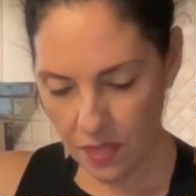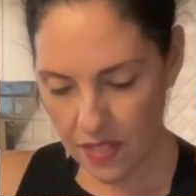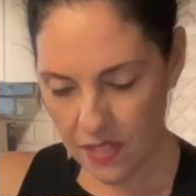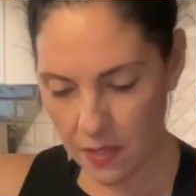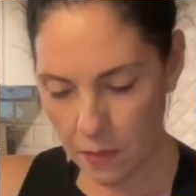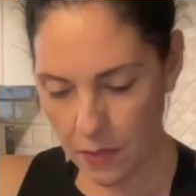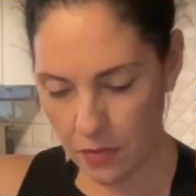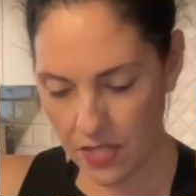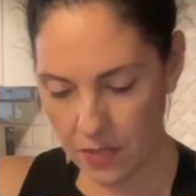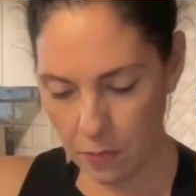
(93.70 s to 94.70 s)
Cinnamon
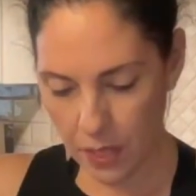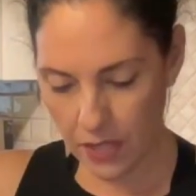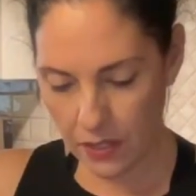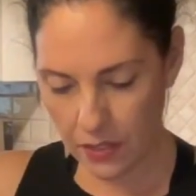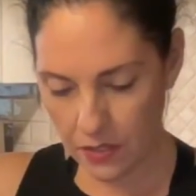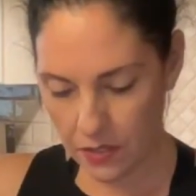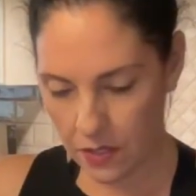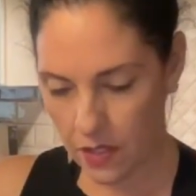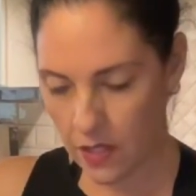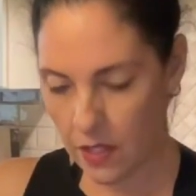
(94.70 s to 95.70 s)
raisin bagels.
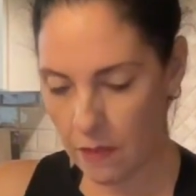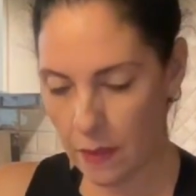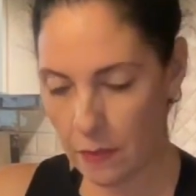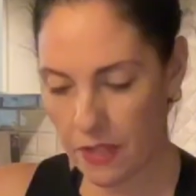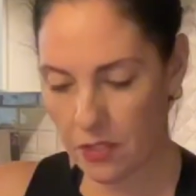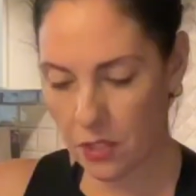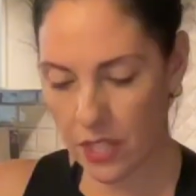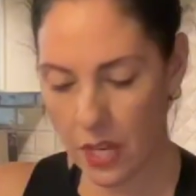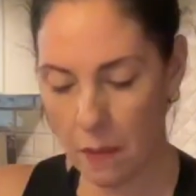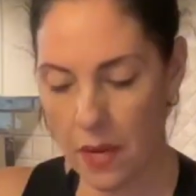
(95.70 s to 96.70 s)
I'm gonna have to look it
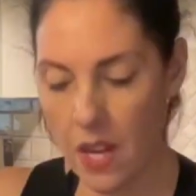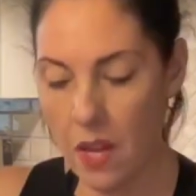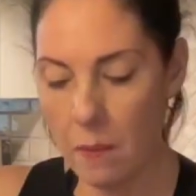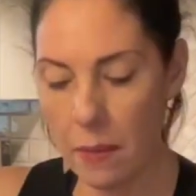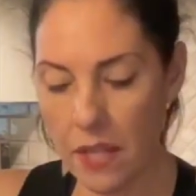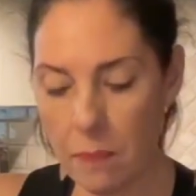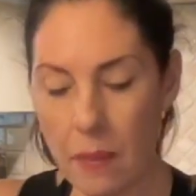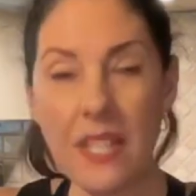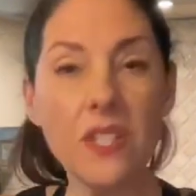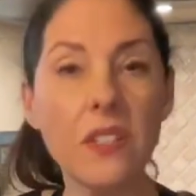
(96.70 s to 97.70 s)
up. But
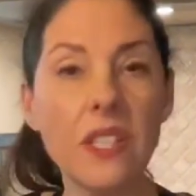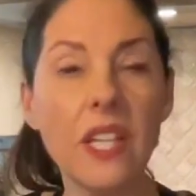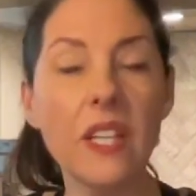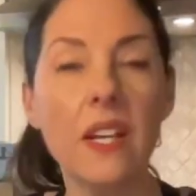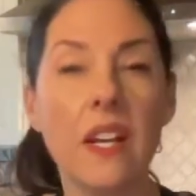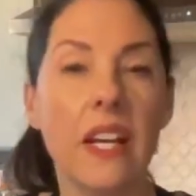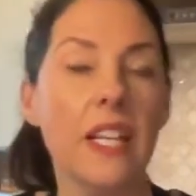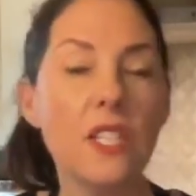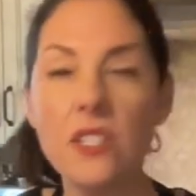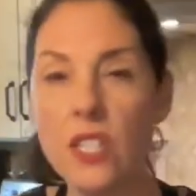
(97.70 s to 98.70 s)
basically,
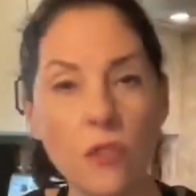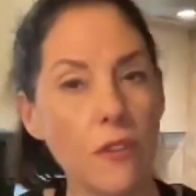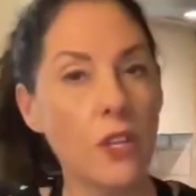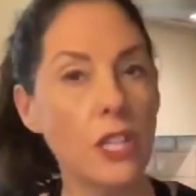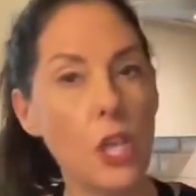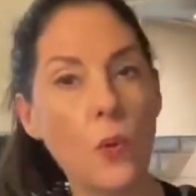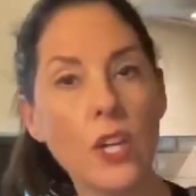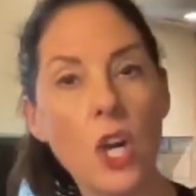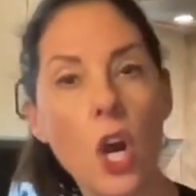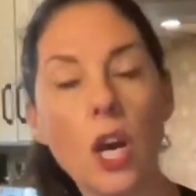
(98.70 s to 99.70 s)
it's still very low in
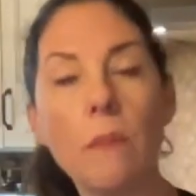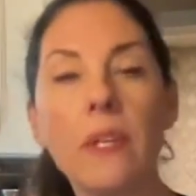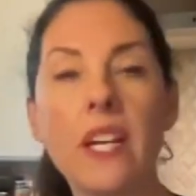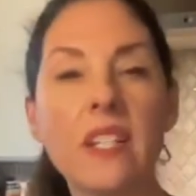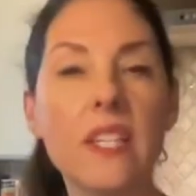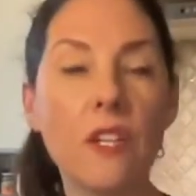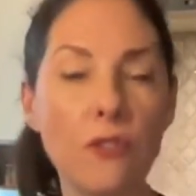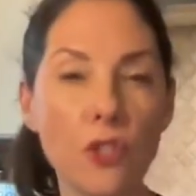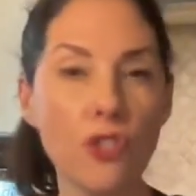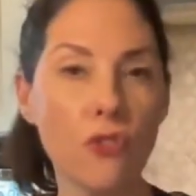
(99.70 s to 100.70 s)
carb. But like I said, if
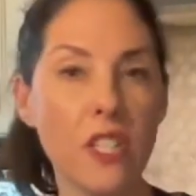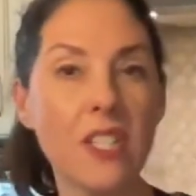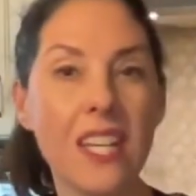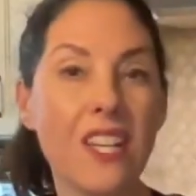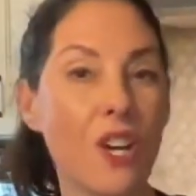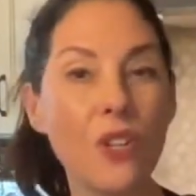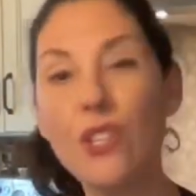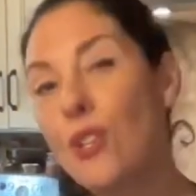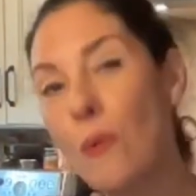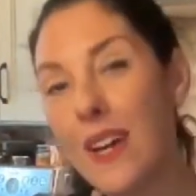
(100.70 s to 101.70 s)
you're strict keto and you
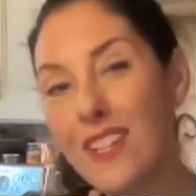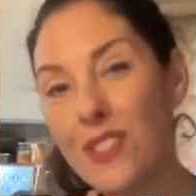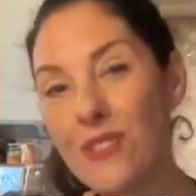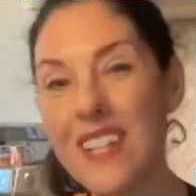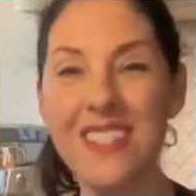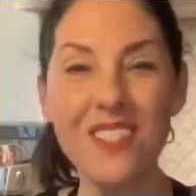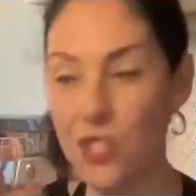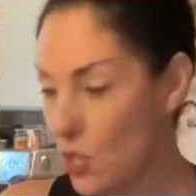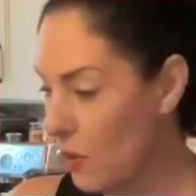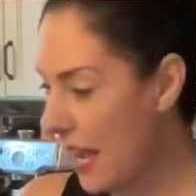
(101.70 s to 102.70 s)
don't want to do raisins,
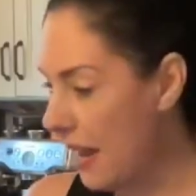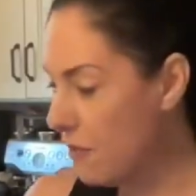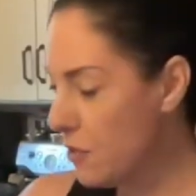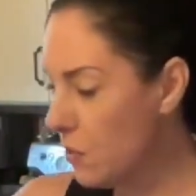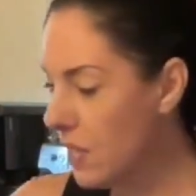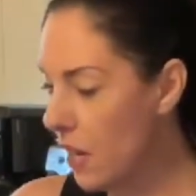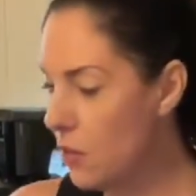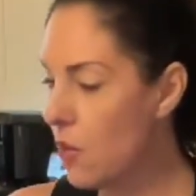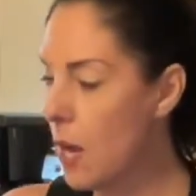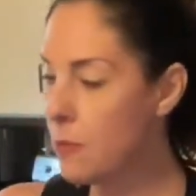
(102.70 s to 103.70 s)
you don't have to. The
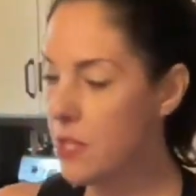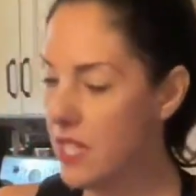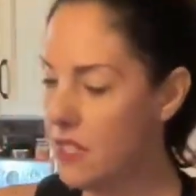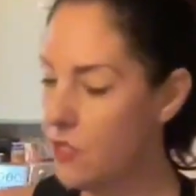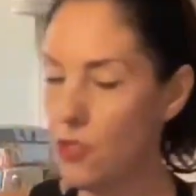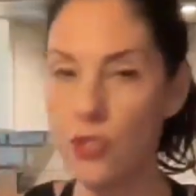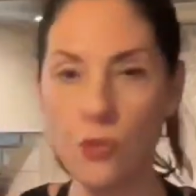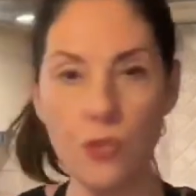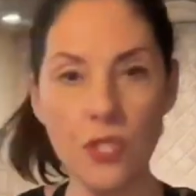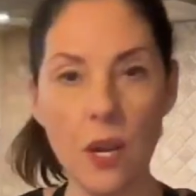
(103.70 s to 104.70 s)
other option is to do
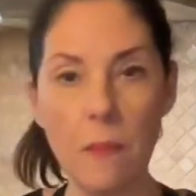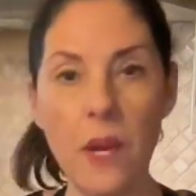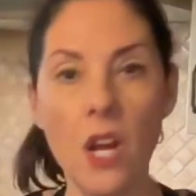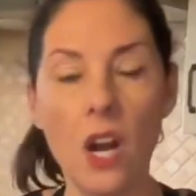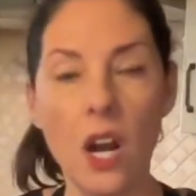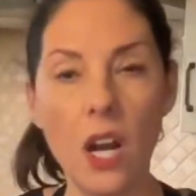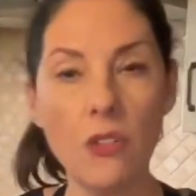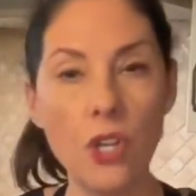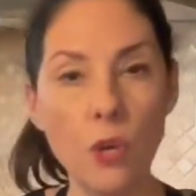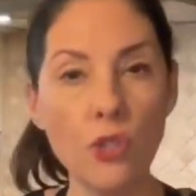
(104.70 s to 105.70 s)
some
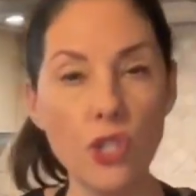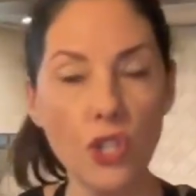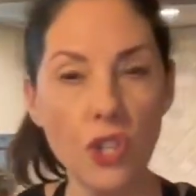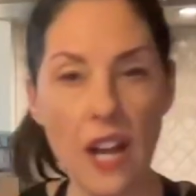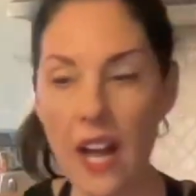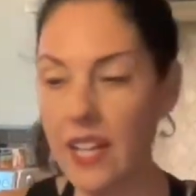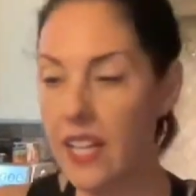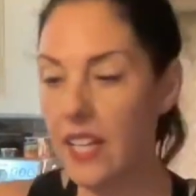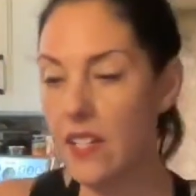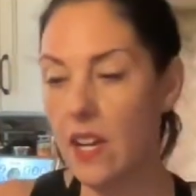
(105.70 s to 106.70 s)
no sugar
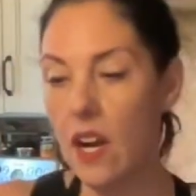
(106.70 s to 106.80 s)
added